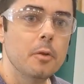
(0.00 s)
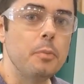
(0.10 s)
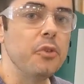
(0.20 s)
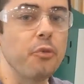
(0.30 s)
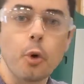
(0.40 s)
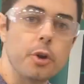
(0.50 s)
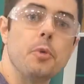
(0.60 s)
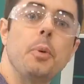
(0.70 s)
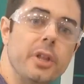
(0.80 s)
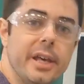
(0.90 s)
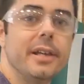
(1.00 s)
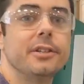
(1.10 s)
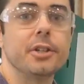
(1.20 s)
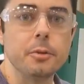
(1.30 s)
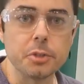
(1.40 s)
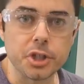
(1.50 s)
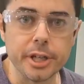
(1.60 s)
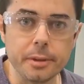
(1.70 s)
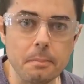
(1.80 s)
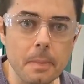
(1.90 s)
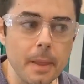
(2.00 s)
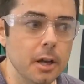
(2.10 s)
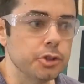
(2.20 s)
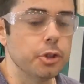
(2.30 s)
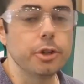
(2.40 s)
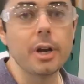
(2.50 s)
So you're not wasting time, you're not wasting material.